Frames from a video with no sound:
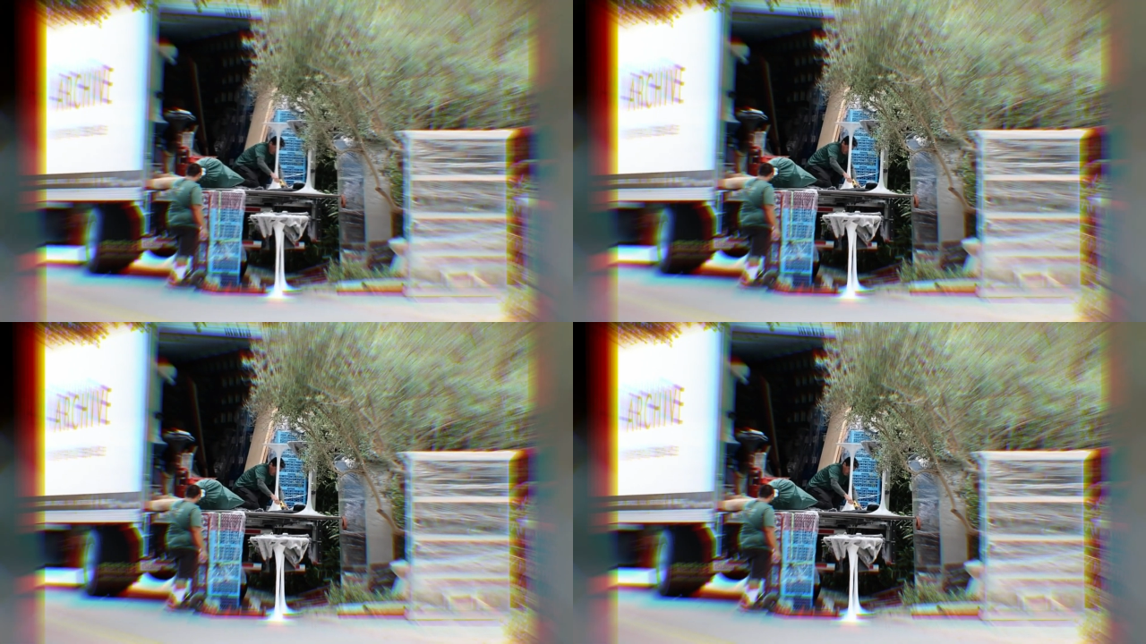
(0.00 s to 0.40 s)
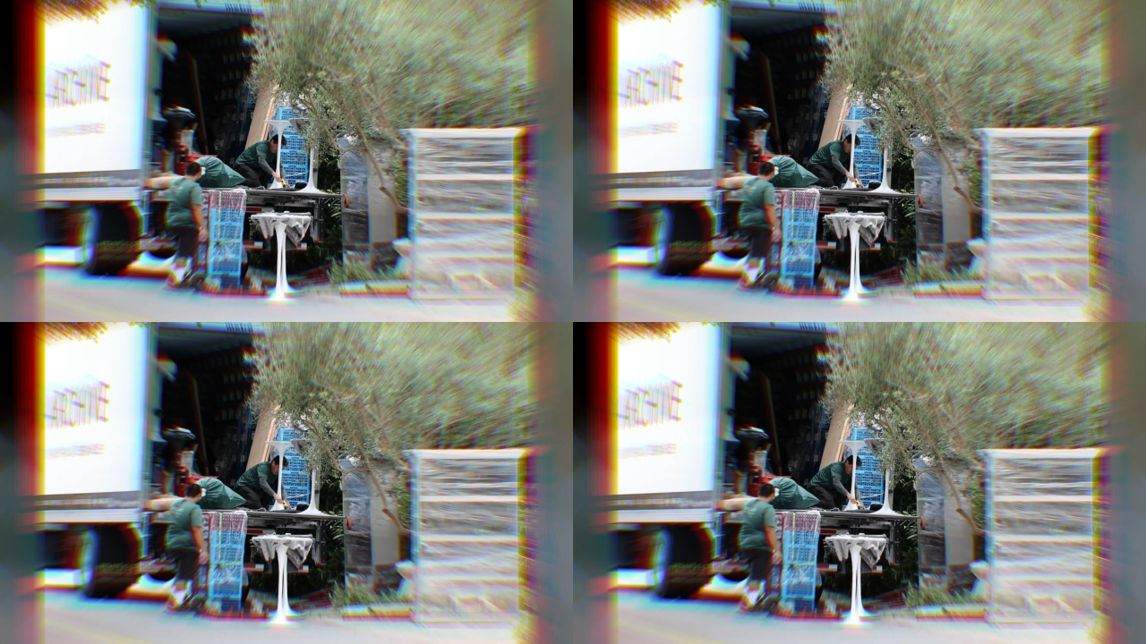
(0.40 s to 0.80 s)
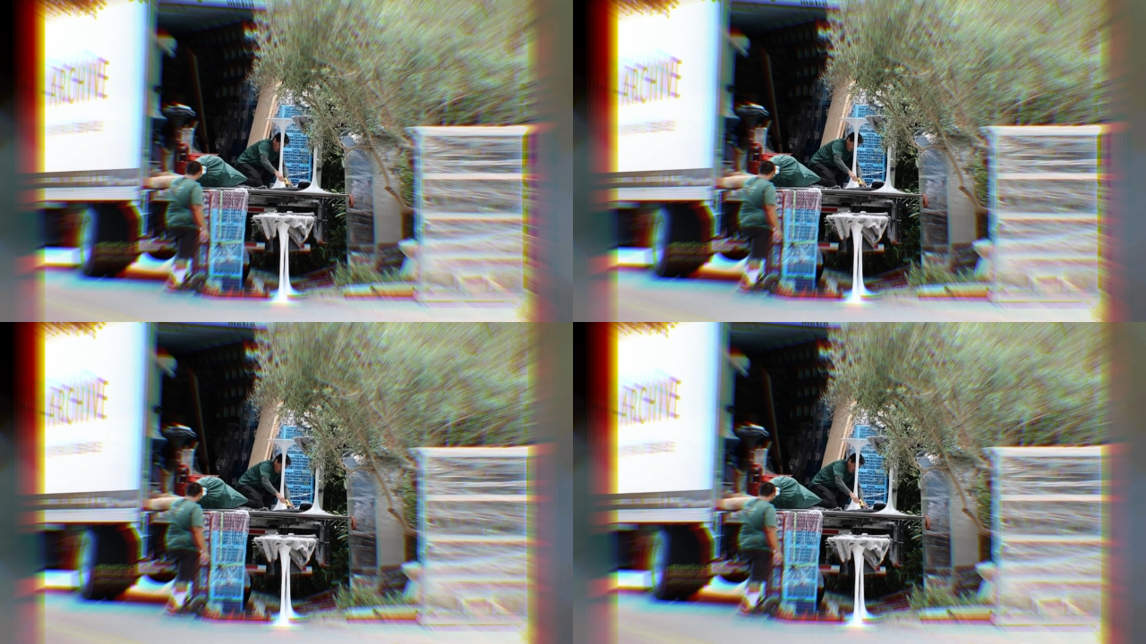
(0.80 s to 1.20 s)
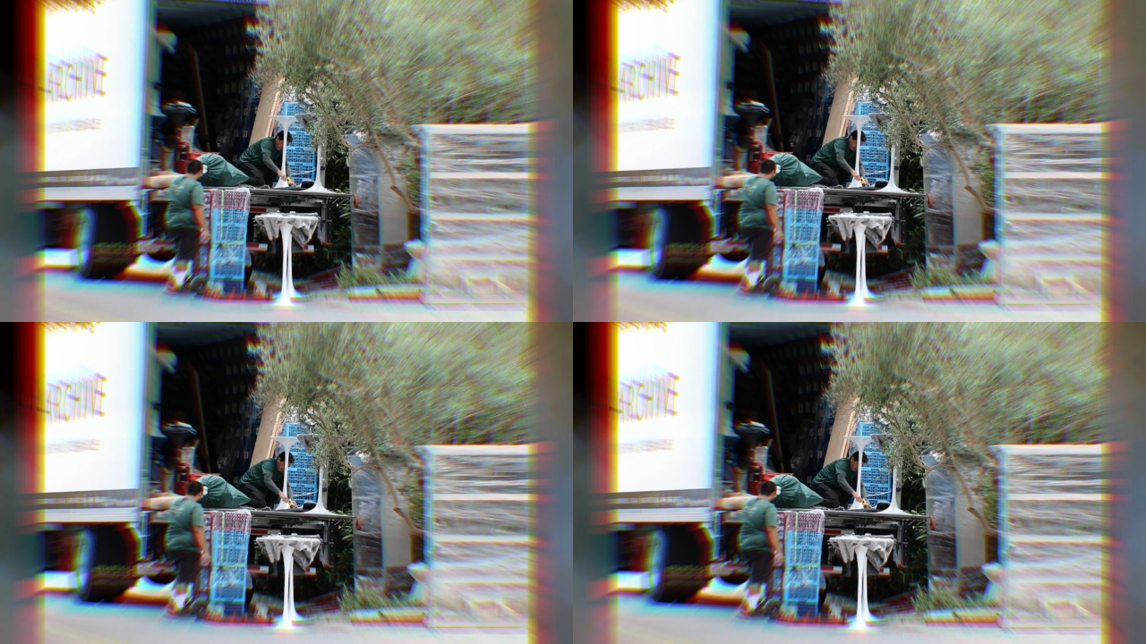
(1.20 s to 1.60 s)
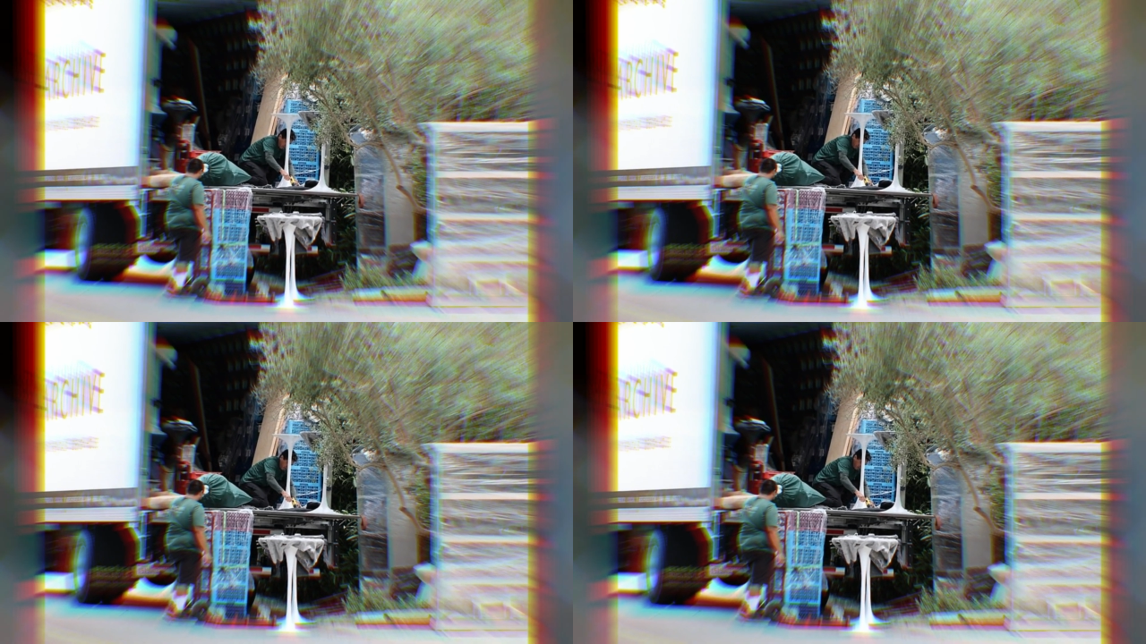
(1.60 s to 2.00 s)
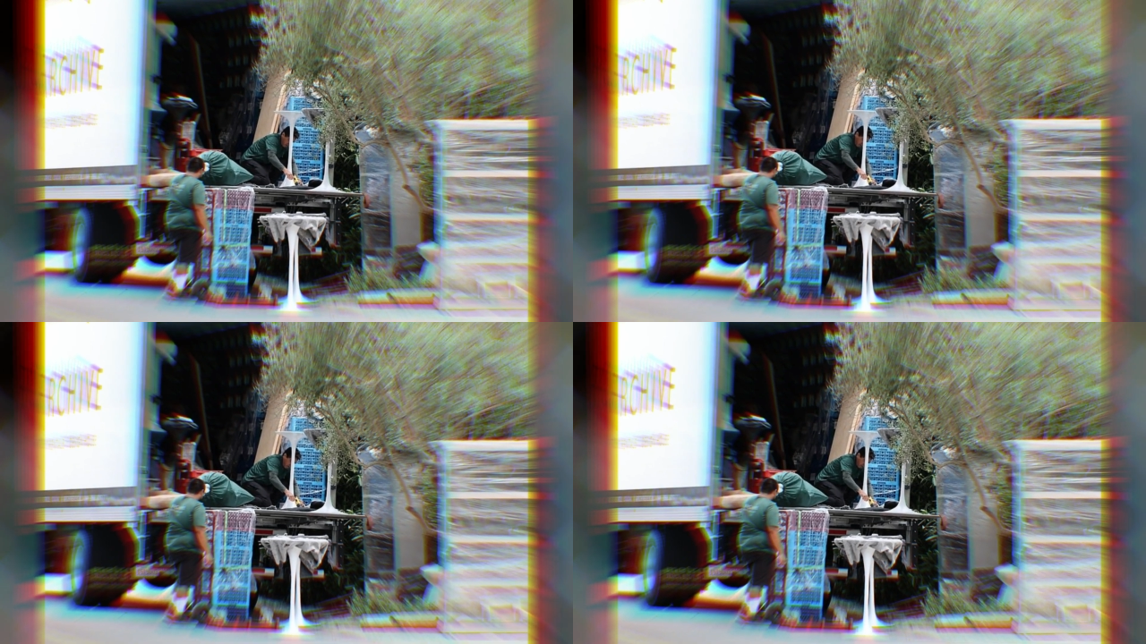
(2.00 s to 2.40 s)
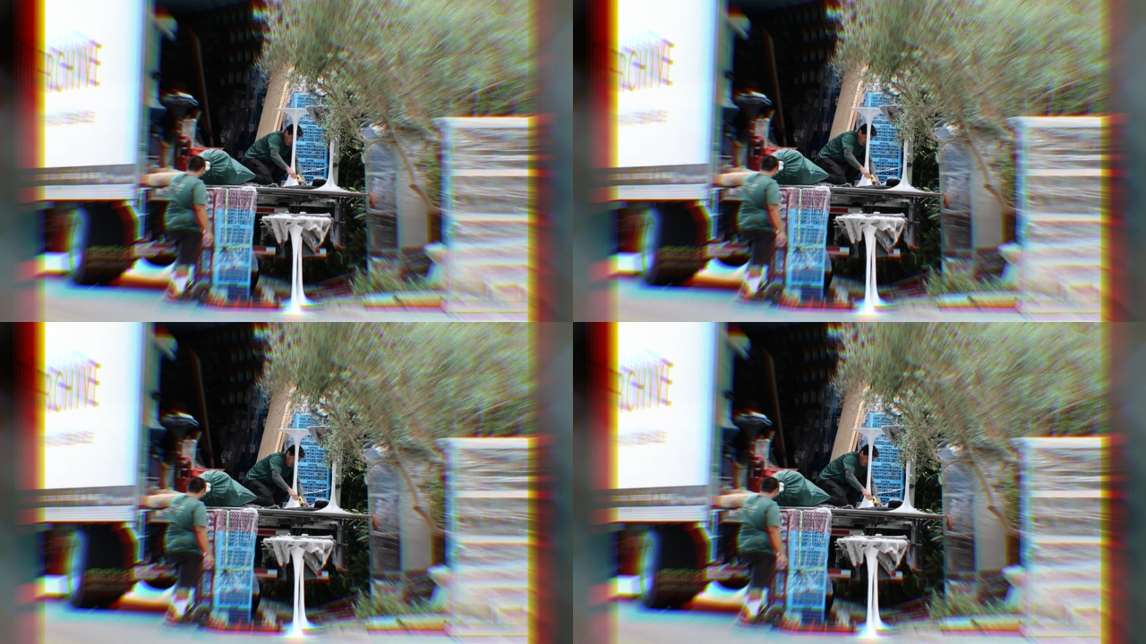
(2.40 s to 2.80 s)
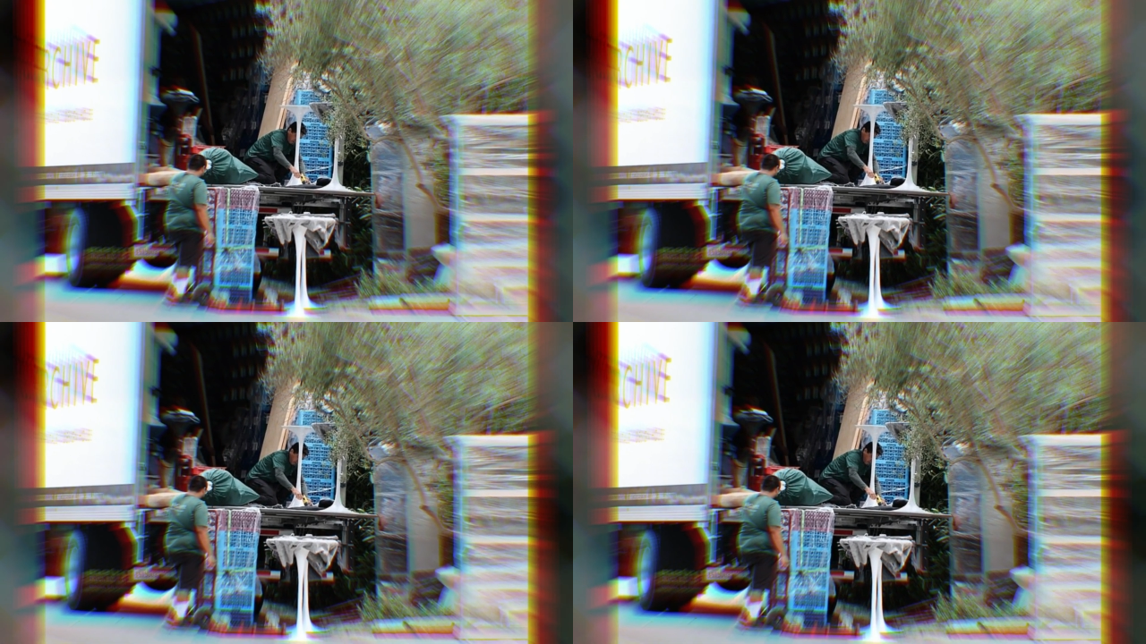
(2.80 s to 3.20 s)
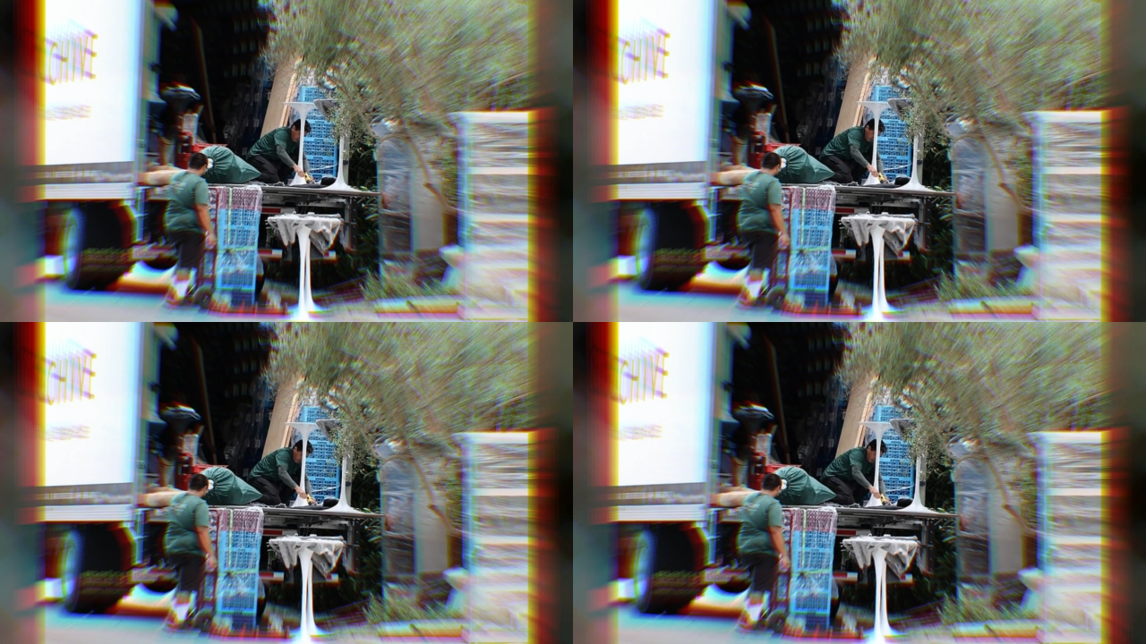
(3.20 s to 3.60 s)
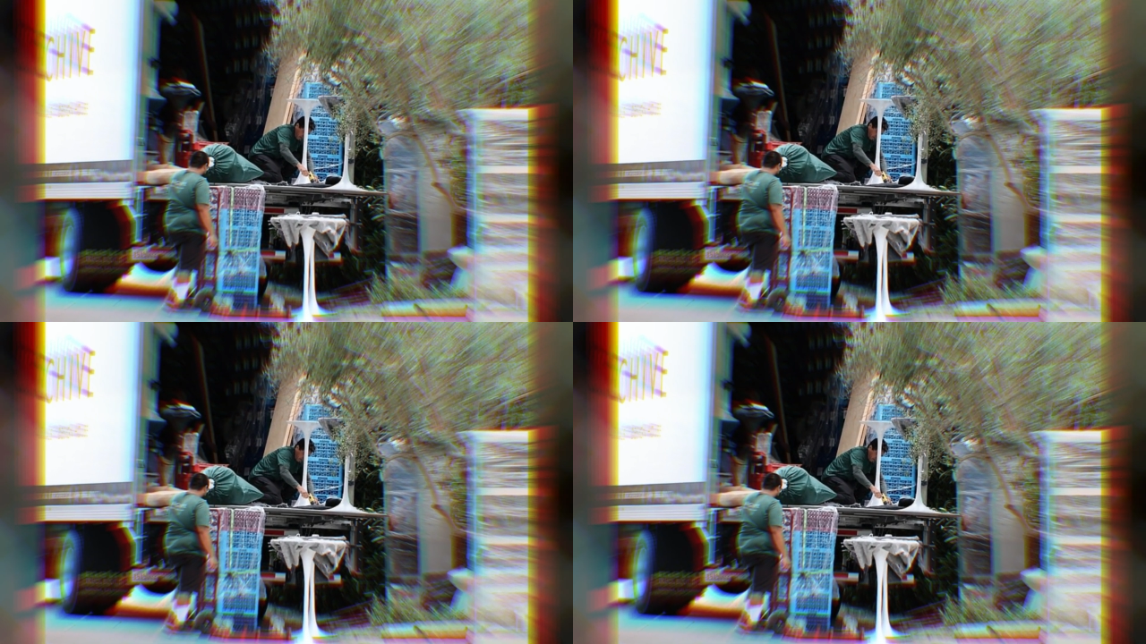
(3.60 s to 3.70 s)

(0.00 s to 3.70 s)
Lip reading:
(no speaker visible)